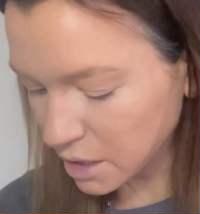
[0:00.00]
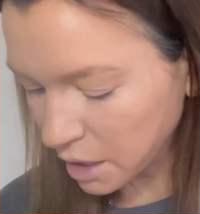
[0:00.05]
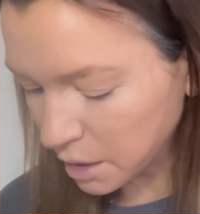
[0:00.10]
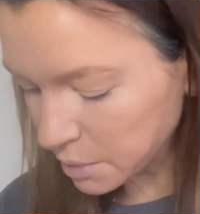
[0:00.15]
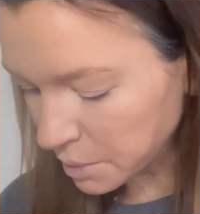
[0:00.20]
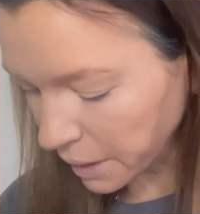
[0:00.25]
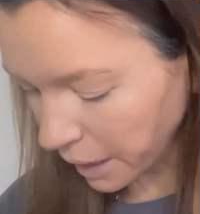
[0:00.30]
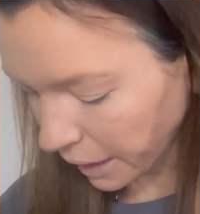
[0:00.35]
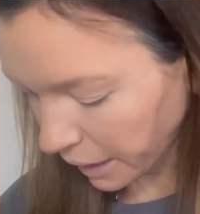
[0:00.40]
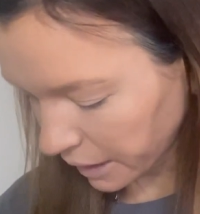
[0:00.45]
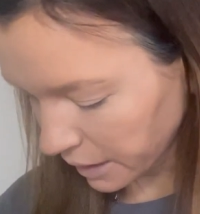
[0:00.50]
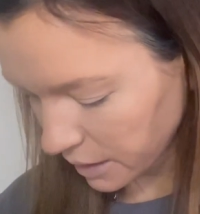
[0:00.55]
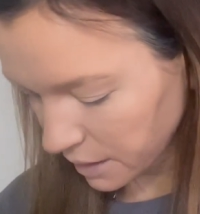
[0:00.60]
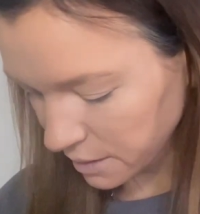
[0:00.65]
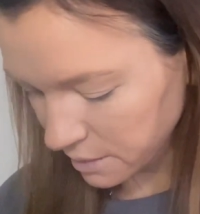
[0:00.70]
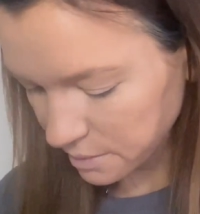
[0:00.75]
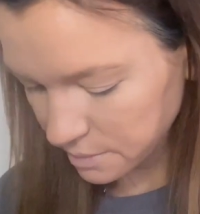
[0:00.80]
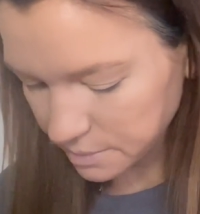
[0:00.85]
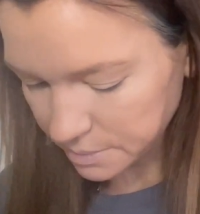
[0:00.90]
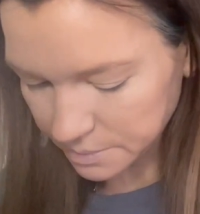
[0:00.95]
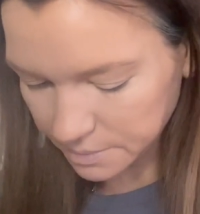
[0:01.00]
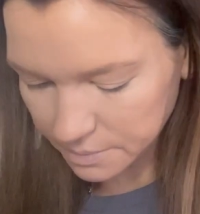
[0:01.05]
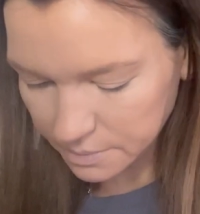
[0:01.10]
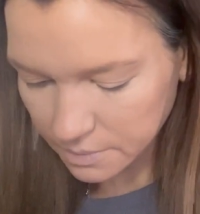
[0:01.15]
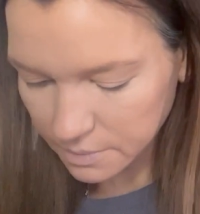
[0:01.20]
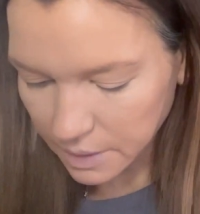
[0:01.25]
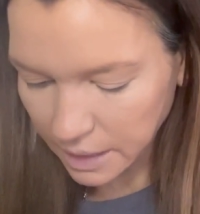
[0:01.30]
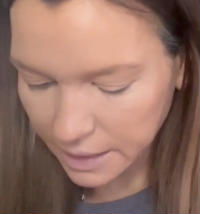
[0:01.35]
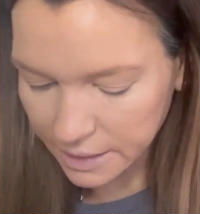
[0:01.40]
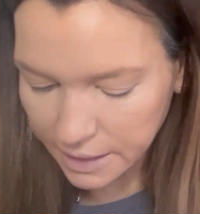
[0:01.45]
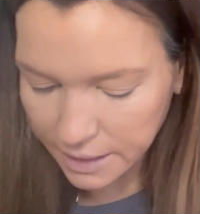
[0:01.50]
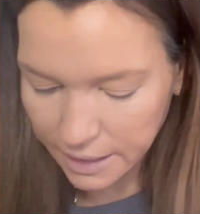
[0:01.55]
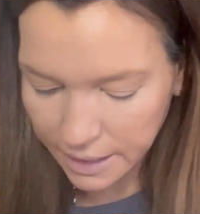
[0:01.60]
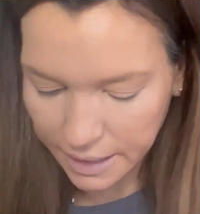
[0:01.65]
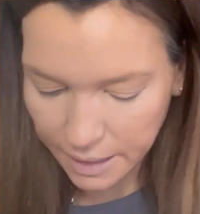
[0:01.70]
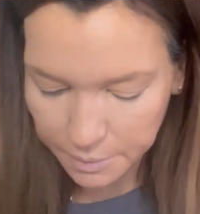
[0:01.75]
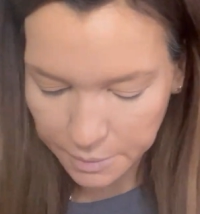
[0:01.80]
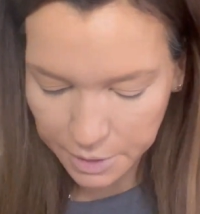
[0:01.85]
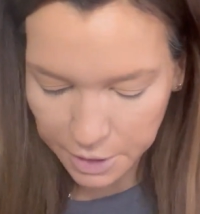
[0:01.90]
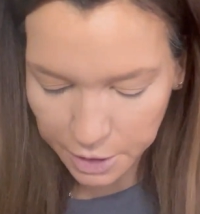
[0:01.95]
okay. I think I
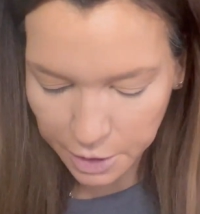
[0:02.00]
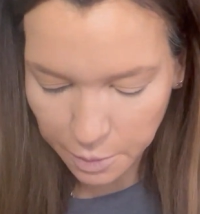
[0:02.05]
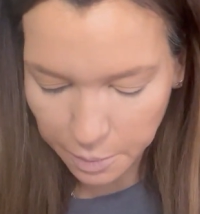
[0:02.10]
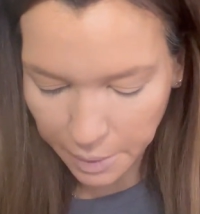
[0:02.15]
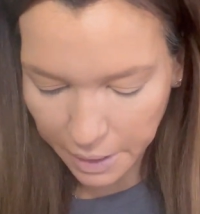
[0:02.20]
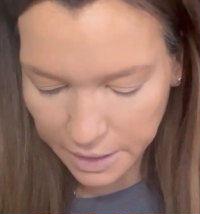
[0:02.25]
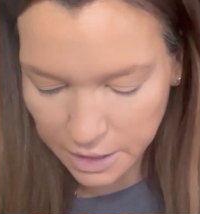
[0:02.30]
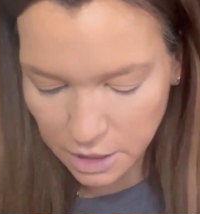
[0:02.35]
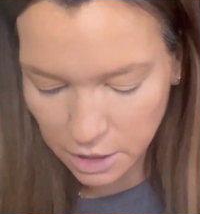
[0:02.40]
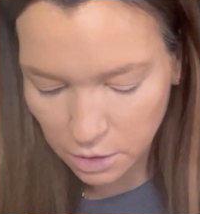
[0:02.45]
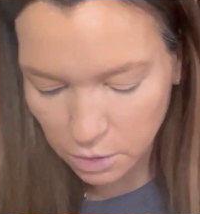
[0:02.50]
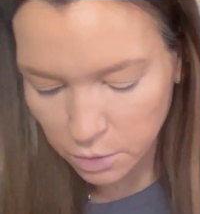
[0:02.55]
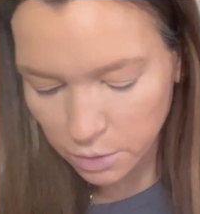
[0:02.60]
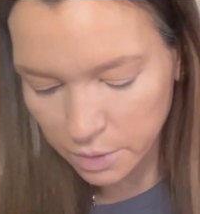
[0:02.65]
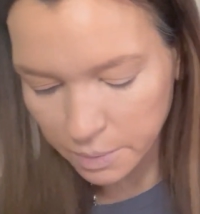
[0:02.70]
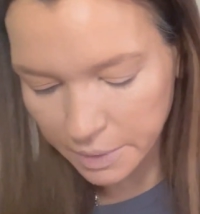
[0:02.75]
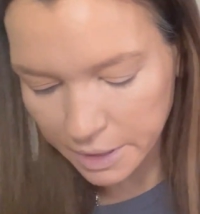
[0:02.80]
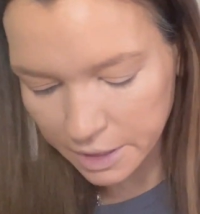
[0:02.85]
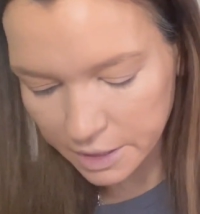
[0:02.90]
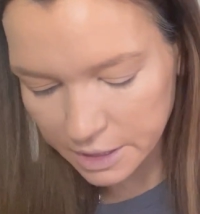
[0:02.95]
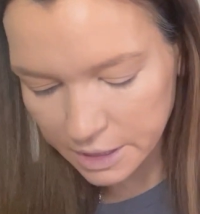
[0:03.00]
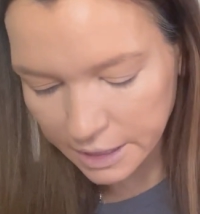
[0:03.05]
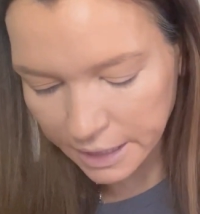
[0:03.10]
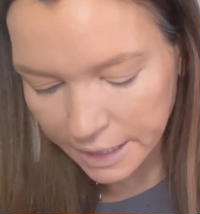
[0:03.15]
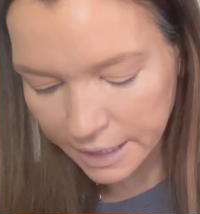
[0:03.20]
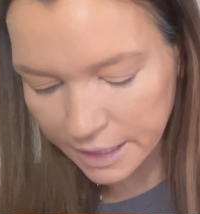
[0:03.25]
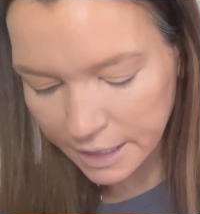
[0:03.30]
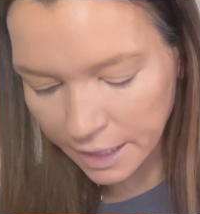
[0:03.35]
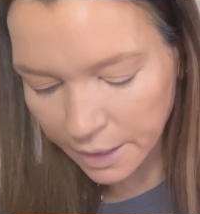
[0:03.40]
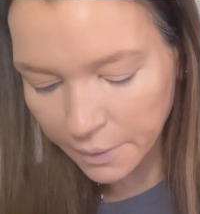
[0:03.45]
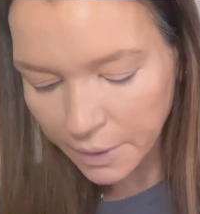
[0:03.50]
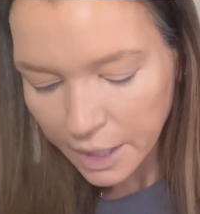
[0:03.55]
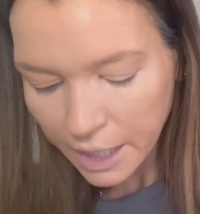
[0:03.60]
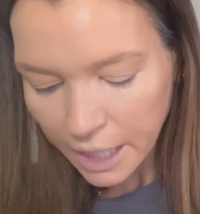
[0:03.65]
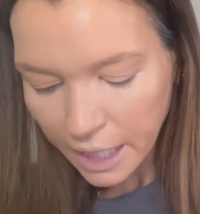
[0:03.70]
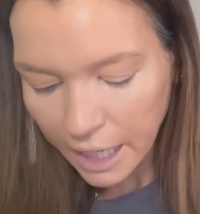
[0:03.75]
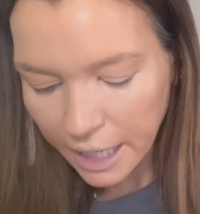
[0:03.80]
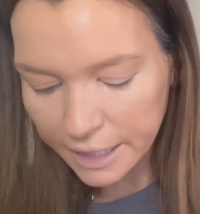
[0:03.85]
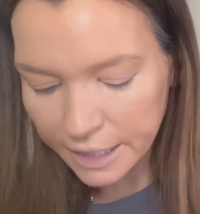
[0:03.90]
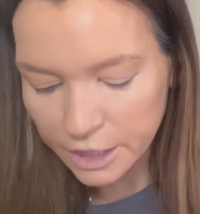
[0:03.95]
am going to go back to Laura Mercier though,
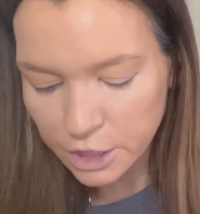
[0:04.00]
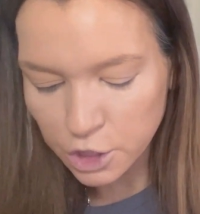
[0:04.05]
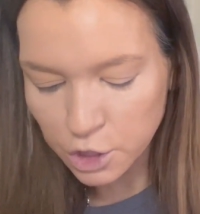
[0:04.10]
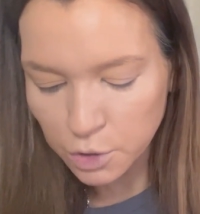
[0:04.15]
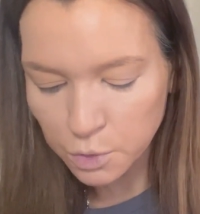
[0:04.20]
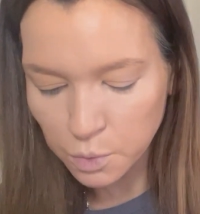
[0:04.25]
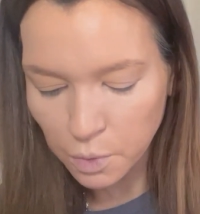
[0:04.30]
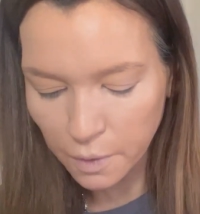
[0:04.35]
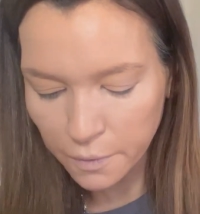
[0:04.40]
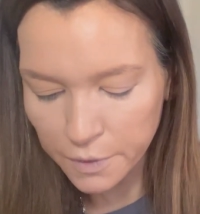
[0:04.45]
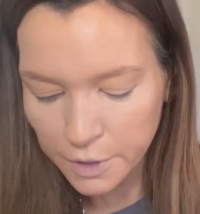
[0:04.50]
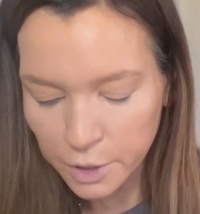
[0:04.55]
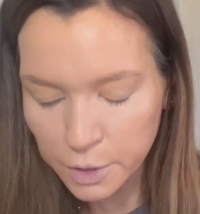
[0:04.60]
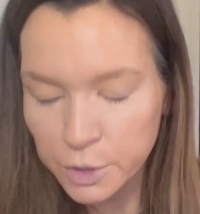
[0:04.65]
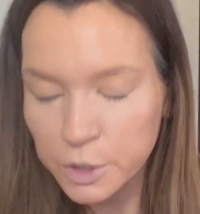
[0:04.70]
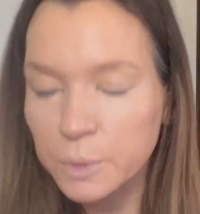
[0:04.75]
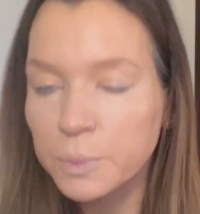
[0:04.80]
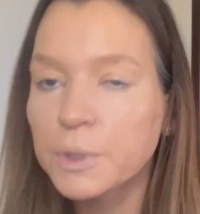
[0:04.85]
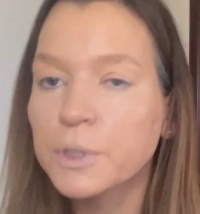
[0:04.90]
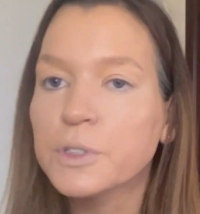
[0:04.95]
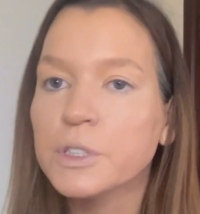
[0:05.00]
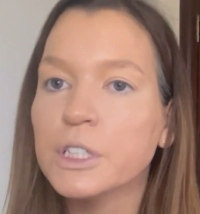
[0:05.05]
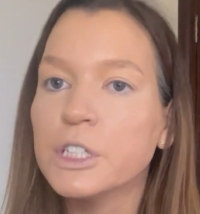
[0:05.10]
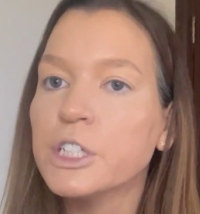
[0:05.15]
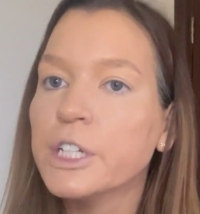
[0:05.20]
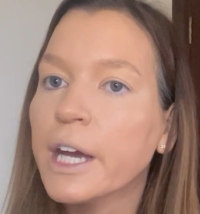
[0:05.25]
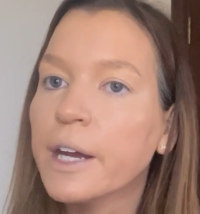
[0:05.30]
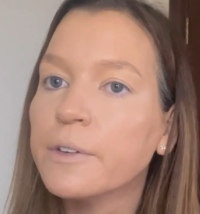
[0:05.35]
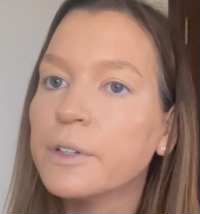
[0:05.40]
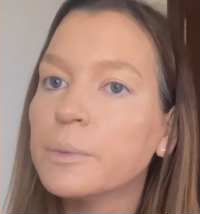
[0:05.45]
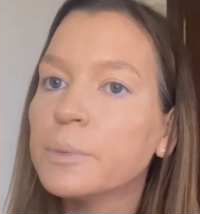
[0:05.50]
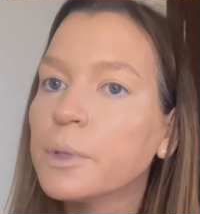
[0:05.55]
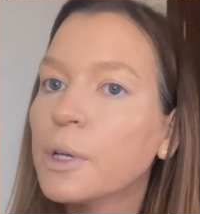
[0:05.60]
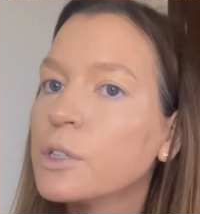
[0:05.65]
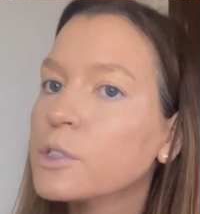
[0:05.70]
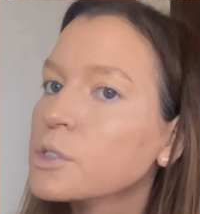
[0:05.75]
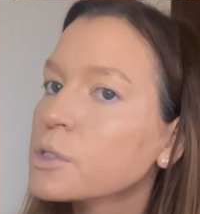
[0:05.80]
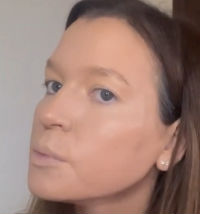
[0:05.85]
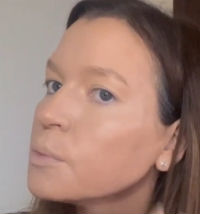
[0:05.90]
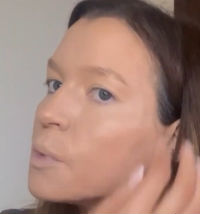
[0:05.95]
and I do want the Huda Beauty Cherry
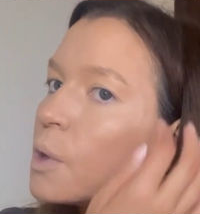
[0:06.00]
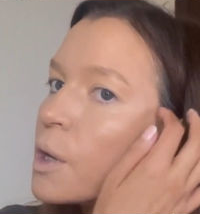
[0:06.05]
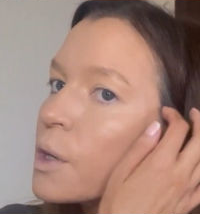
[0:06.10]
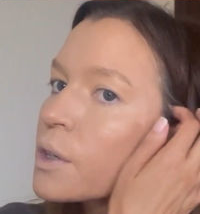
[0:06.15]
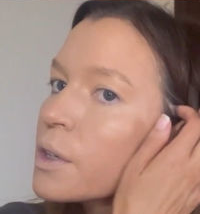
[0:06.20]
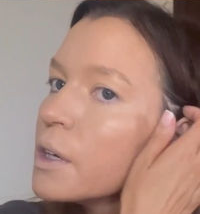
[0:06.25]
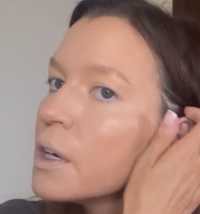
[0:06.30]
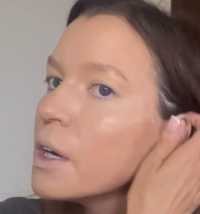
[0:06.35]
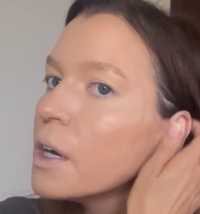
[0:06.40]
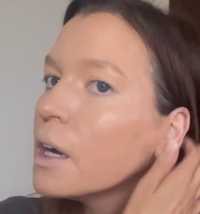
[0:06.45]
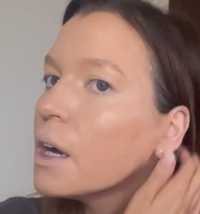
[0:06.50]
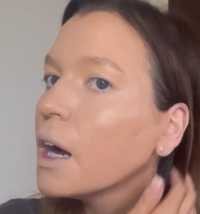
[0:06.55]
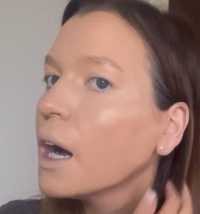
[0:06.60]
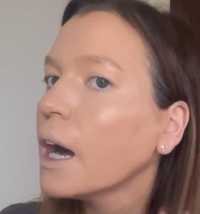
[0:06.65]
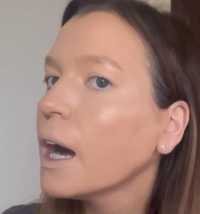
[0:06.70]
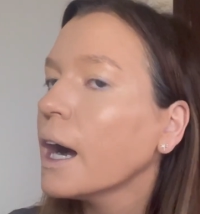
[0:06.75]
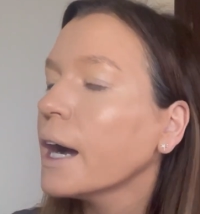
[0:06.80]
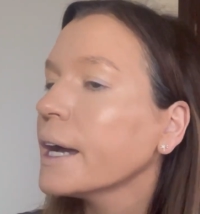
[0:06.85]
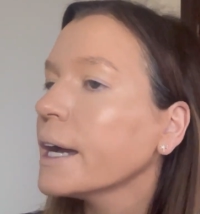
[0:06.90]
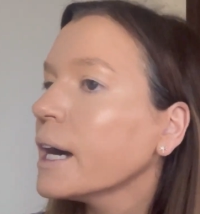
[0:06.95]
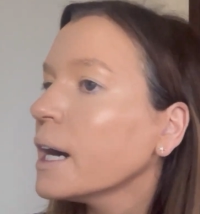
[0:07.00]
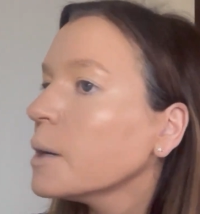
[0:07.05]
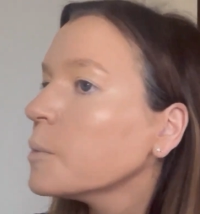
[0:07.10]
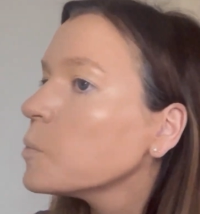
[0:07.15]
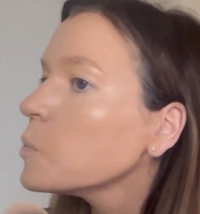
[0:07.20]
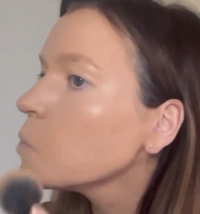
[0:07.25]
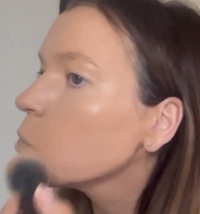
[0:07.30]
Blossom one. I've